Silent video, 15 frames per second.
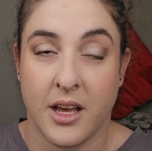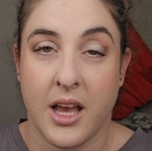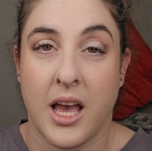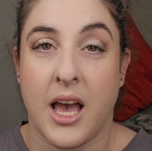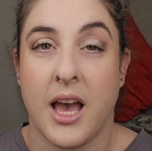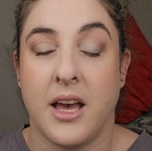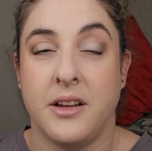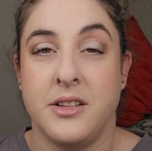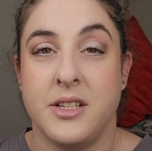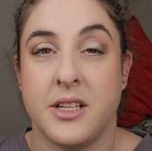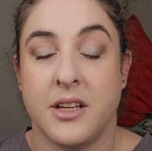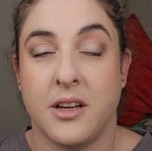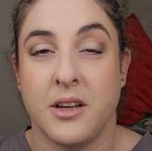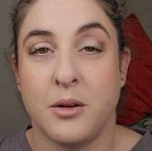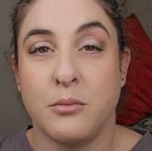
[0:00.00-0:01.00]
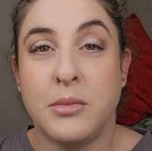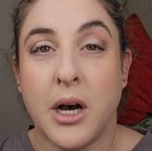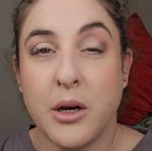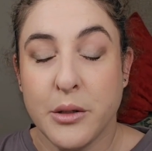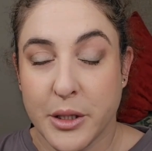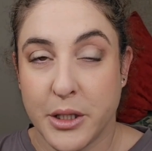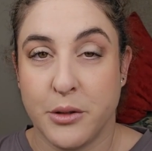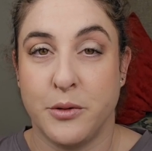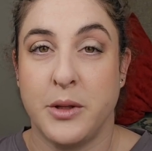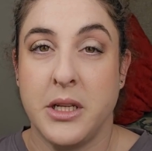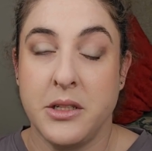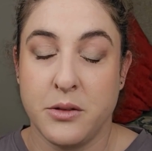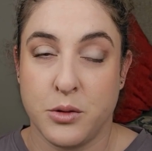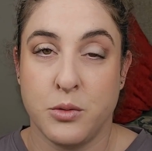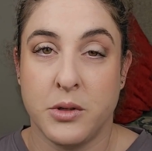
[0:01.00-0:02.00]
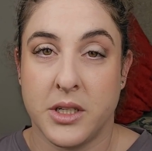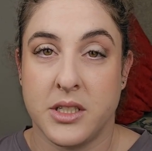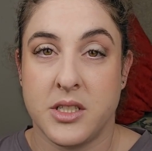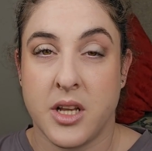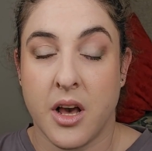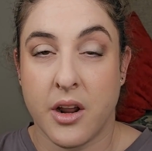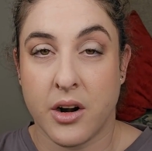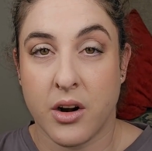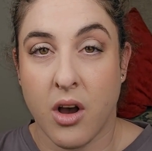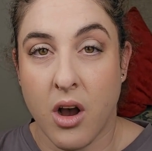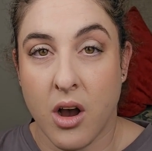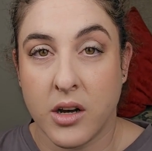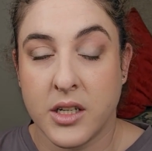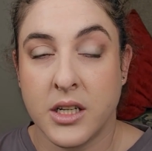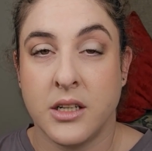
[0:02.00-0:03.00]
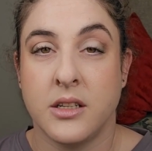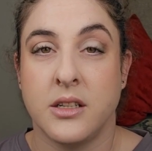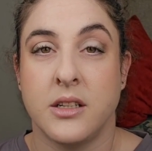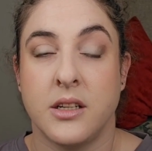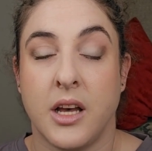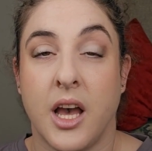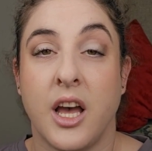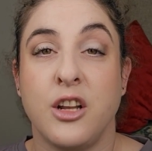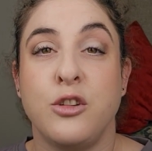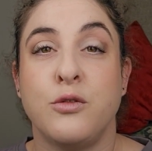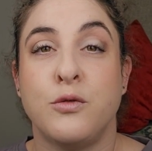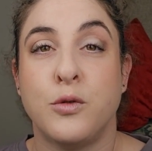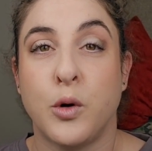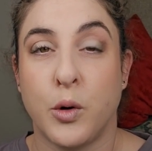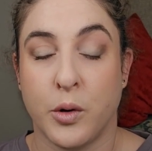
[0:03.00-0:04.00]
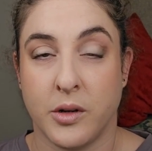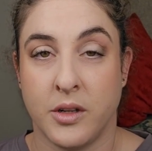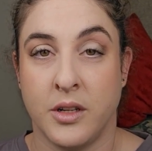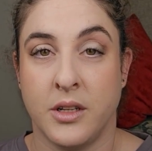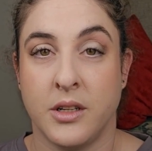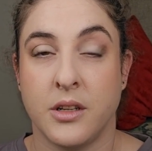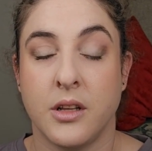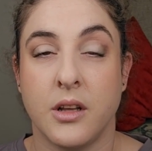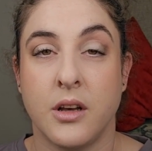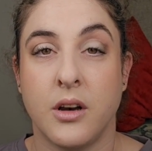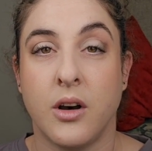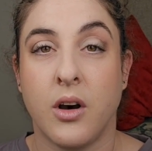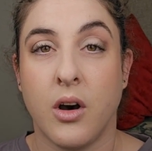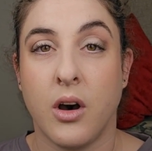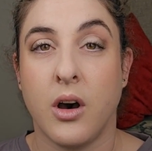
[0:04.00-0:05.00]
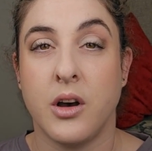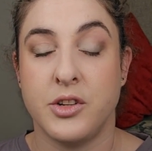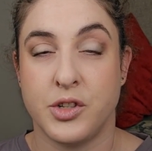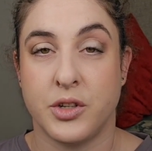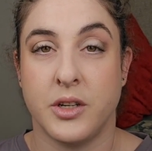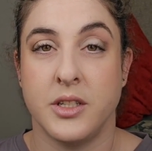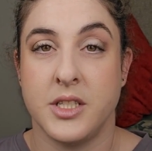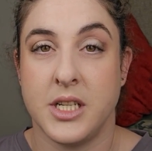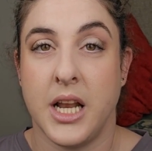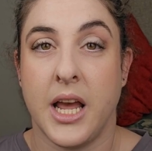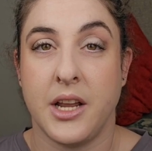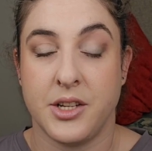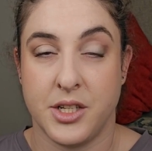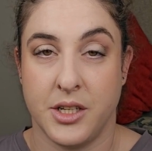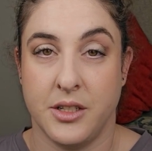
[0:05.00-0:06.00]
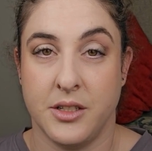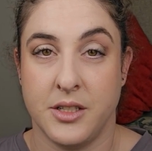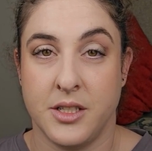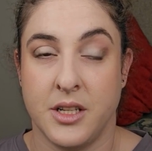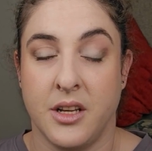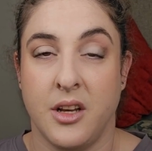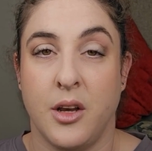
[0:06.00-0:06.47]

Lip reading: And both of these words, raak and word, are translations